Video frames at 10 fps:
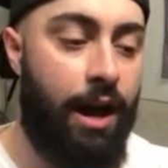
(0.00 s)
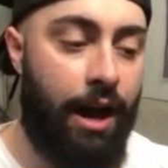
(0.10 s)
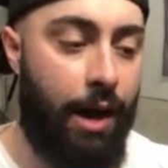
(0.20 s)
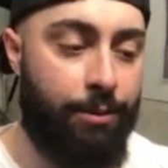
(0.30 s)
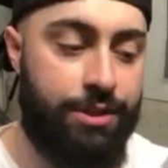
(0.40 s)

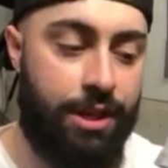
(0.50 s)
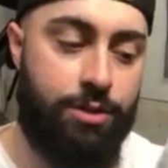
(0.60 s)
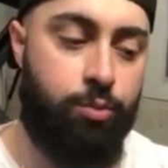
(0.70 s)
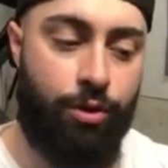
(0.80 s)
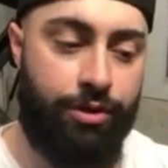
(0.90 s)
I would say
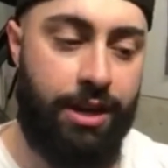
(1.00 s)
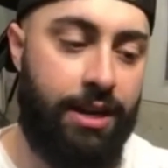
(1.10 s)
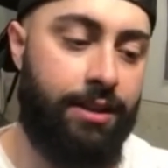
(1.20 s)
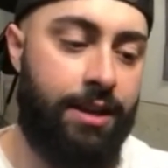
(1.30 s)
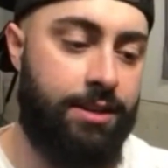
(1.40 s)
it's worth
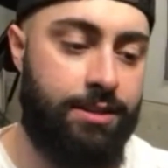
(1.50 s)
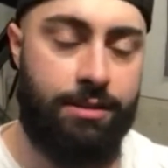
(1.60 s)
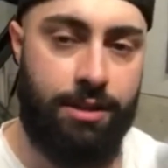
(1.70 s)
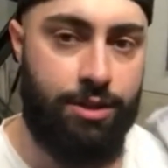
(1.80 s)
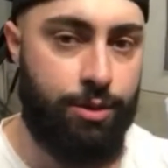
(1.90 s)
getting this.
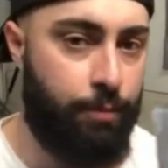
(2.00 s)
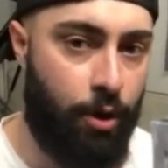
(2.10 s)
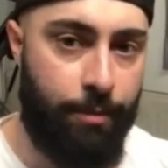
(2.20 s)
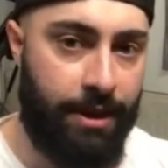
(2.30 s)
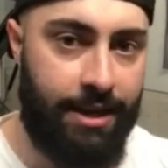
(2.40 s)
This was
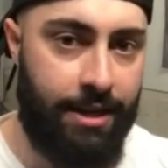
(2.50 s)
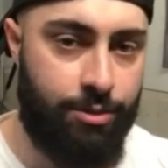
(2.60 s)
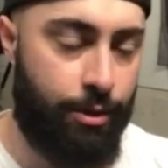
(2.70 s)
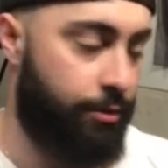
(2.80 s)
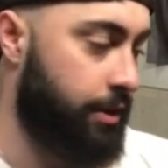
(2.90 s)
part of my kit,
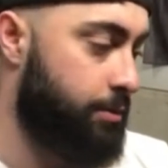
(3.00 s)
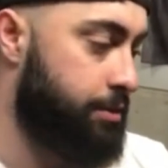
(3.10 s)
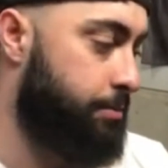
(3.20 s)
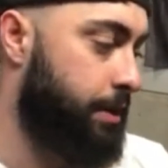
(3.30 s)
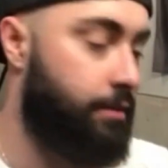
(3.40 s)
so I don't think it
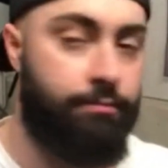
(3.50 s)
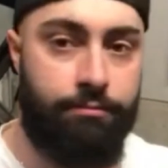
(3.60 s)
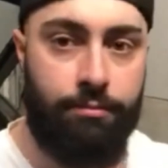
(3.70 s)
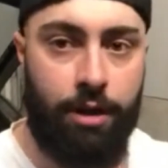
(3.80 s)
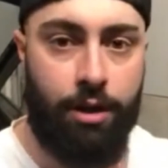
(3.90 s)
was a big
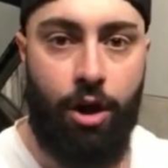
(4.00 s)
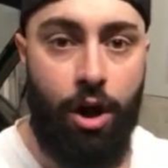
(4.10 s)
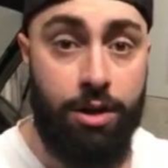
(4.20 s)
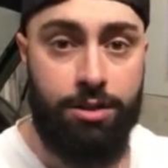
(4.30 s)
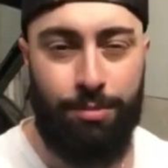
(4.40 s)

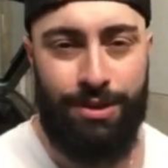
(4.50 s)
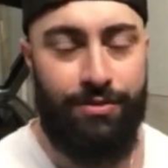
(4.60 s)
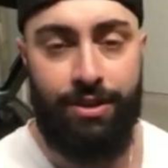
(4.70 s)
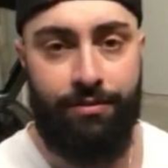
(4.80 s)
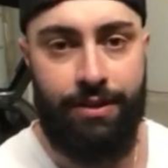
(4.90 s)
cost, but
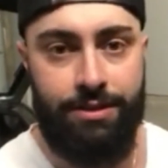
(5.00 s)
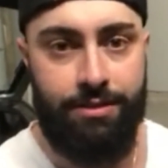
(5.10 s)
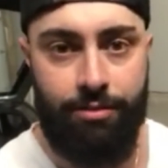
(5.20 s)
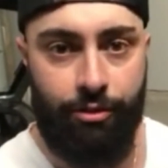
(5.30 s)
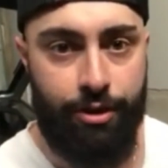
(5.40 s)
even if it's
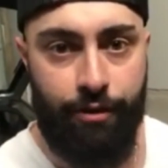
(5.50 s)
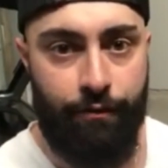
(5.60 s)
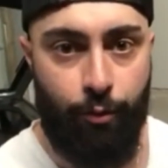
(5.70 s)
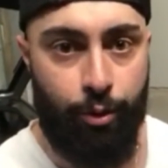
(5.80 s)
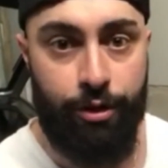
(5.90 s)
30 or
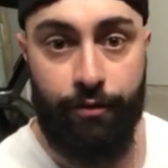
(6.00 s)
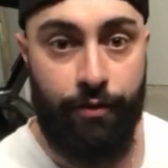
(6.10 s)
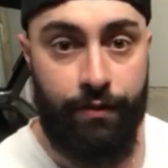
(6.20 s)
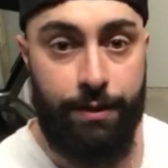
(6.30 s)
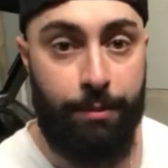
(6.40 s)
40 or
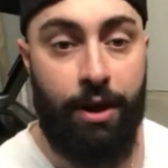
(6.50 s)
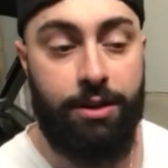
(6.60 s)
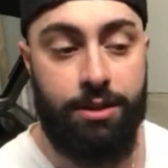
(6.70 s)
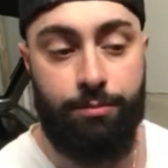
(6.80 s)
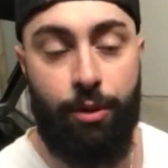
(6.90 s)
50
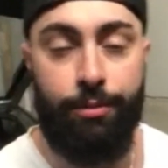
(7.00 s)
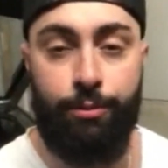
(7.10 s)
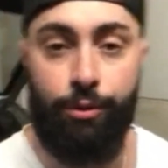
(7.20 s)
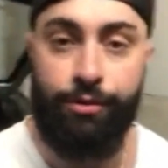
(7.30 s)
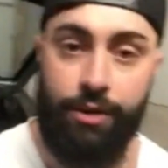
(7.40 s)
bucks, it's probably
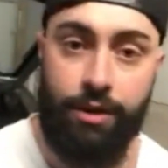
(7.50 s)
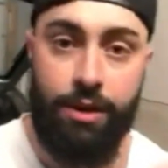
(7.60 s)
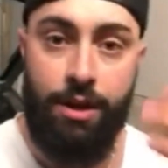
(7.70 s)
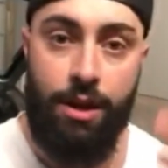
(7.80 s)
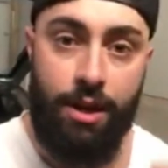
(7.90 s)
worth it.
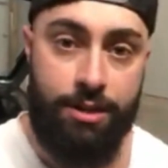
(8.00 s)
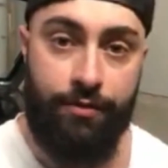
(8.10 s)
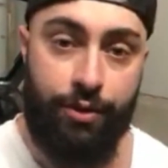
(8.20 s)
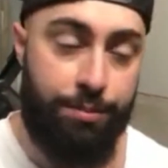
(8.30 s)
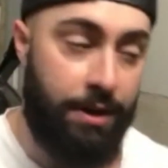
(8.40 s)
Because if
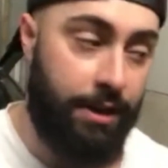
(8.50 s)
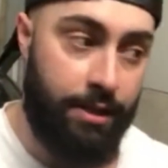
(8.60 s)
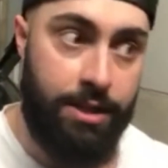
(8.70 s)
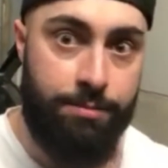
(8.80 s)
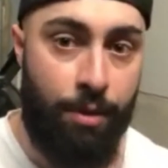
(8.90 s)
you're spending
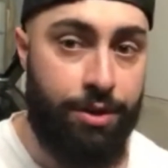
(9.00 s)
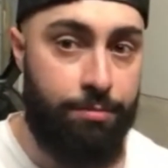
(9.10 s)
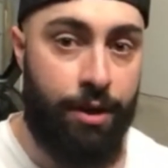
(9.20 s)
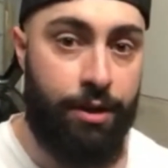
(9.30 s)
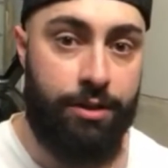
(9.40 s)
this much
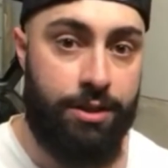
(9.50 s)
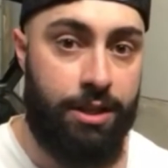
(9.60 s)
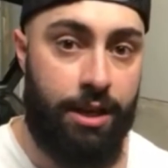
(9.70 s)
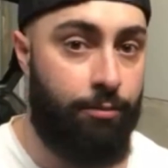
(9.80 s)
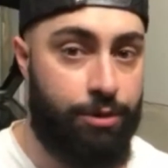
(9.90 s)
money on this
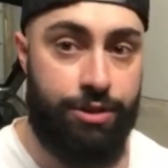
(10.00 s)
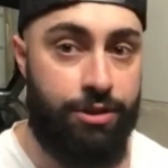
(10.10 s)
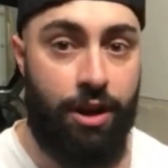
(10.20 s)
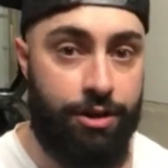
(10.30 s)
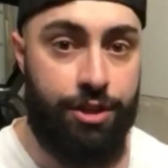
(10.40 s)
kit, which is
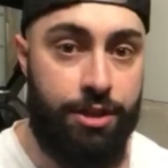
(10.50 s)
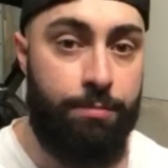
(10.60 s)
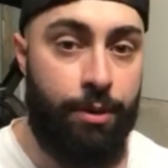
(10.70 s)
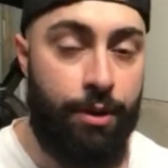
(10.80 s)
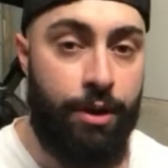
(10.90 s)
not
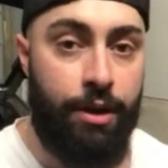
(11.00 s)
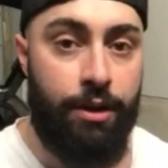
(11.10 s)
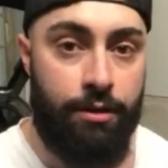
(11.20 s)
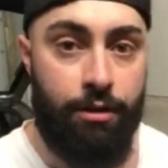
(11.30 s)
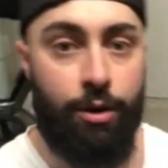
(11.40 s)
cheap,
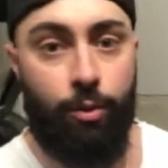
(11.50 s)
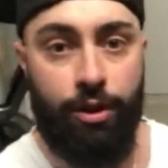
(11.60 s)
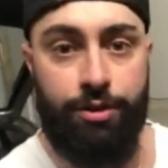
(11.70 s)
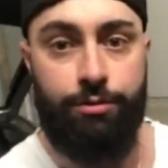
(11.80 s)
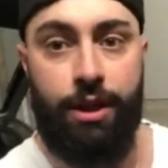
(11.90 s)
you're gonna
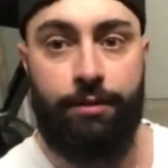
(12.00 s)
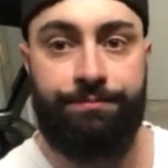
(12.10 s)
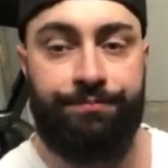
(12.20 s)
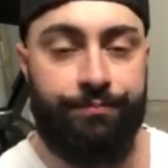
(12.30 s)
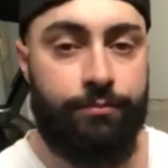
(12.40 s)
wanna do that.
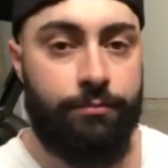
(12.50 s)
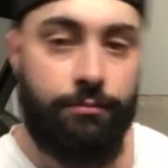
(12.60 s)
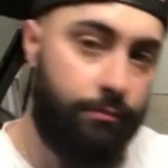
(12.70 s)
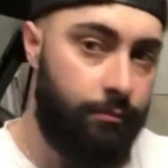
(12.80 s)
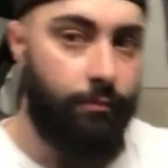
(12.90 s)

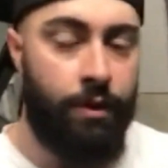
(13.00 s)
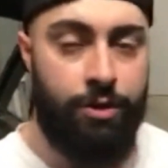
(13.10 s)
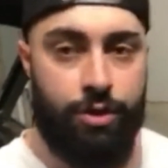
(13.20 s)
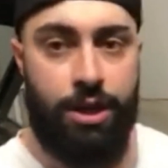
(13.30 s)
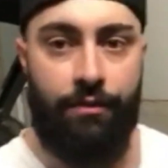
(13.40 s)

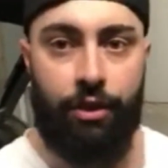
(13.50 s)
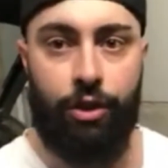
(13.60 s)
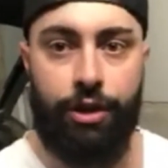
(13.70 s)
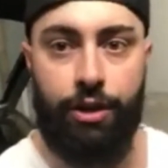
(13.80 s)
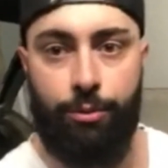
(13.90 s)
So let's have a
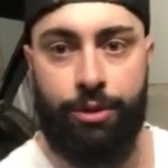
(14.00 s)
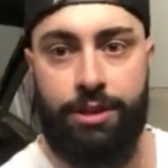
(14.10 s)
look here at what the